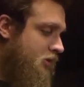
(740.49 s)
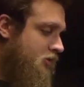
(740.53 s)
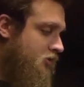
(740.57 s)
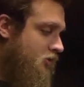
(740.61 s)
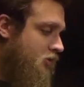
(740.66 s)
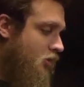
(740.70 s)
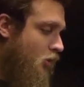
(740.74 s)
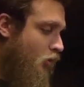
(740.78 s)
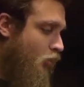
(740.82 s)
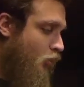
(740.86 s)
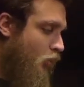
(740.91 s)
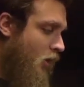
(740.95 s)
to
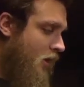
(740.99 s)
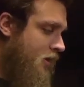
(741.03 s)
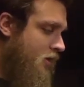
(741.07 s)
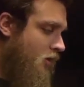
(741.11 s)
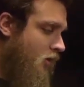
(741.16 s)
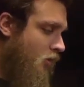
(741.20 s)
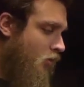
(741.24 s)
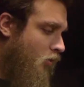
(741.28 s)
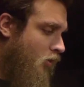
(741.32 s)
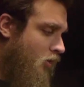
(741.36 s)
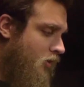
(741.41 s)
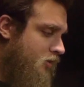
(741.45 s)
go right
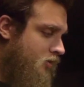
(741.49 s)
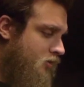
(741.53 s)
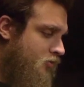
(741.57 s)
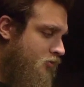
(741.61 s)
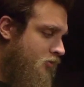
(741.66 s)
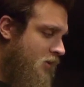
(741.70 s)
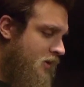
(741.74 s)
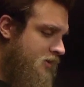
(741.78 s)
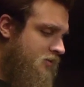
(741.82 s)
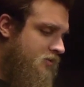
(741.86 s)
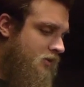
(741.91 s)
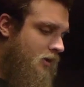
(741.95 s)
along the
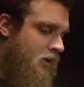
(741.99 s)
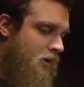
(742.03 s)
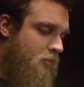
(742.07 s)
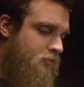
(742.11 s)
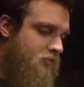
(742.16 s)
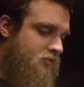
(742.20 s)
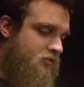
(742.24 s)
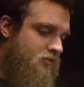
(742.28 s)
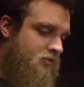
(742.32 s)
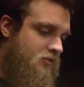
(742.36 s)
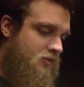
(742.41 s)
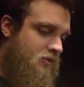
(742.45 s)
fret
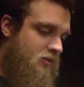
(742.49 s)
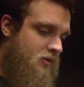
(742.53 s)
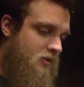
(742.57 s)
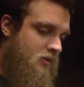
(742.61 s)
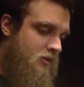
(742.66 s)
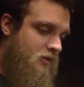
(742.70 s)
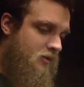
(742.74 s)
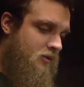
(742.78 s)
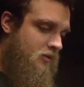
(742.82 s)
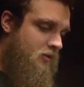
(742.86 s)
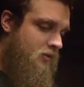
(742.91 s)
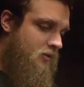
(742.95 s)
tops.
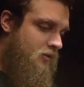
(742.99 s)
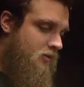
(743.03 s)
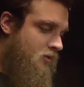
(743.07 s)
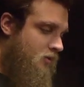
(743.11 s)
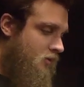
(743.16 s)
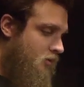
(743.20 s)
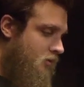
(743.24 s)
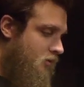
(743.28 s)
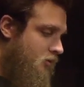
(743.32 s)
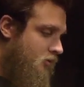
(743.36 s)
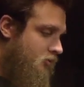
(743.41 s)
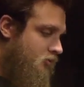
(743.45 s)

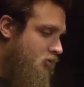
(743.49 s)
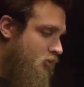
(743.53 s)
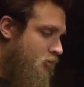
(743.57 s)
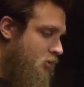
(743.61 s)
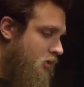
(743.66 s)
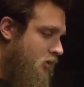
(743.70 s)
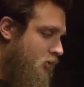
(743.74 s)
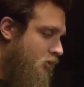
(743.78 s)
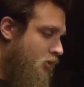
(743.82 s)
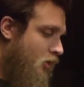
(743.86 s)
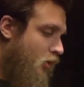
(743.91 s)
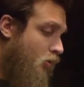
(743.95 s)
So
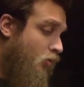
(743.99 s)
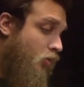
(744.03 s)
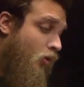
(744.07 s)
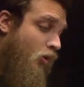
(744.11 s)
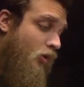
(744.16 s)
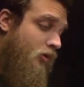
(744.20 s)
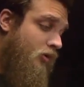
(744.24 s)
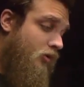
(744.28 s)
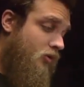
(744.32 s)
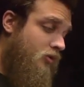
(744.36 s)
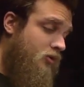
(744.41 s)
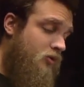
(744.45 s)
we are no
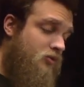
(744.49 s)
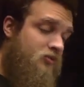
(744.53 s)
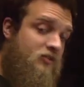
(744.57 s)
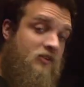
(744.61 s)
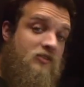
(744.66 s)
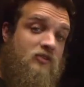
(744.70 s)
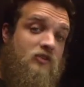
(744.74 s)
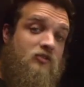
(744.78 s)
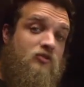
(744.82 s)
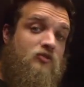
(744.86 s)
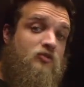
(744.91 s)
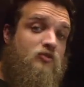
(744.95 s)
longer using
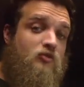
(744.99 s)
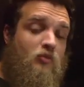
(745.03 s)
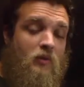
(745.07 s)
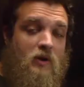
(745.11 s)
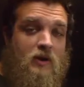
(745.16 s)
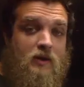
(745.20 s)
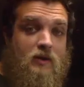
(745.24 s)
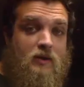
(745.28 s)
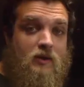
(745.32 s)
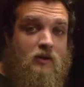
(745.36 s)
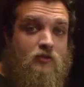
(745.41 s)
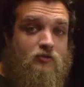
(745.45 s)
the
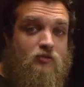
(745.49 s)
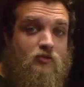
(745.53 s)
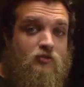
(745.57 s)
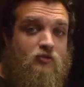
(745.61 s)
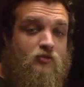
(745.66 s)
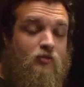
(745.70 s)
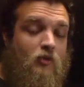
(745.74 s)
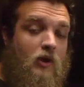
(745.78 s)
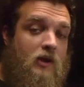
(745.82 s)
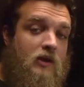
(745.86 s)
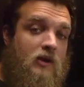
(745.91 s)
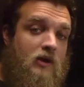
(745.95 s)
string as a
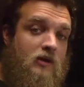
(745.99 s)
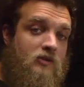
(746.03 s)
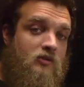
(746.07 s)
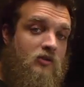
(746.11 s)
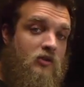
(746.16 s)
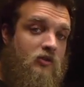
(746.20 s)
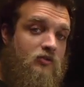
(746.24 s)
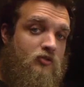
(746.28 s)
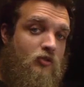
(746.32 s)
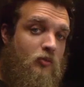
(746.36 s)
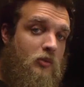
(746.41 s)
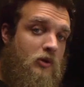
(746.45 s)
straight edge,
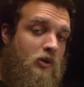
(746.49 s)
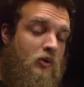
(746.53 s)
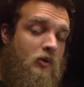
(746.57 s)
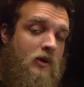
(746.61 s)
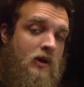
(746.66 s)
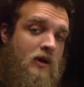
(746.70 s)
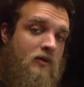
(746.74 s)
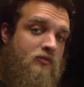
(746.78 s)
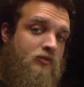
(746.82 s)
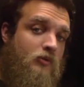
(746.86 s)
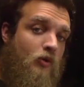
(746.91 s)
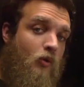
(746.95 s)
so we don't
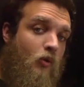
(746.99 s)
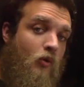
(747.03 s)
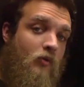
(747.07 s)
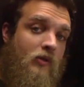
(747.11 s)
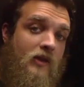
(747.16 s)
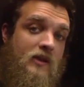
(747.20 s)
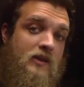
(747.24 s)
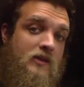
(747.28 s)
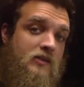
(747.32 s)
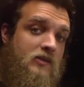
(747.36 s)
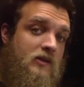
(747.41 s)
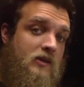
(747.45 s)
have to hold
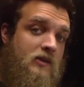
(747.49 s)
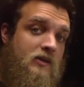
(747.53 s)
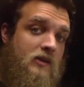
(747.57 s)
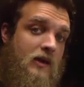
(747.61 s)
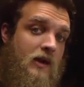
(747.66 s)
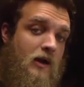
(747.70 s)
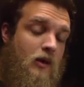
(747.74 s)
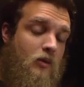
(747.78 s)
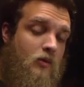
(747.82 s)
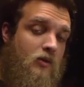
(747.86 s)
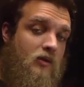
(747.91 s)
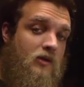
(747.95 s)
anything
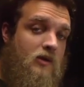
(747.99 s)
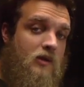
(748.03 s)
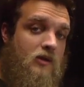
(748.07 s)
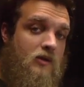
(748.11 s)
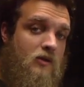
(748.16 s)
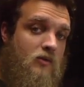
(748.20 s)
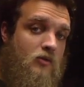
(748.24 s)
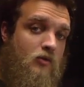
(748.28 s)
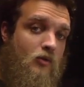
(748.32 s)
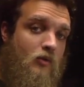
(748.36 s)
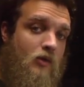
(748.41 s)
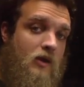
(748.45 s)
down at
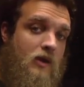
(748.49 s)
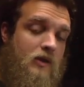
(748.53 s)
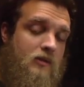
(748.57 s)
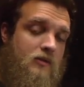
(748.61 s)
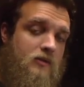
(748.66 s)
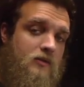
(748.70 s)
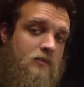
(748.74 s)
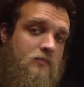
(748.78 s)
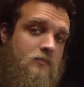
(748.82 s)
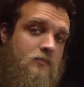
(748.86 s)
either end.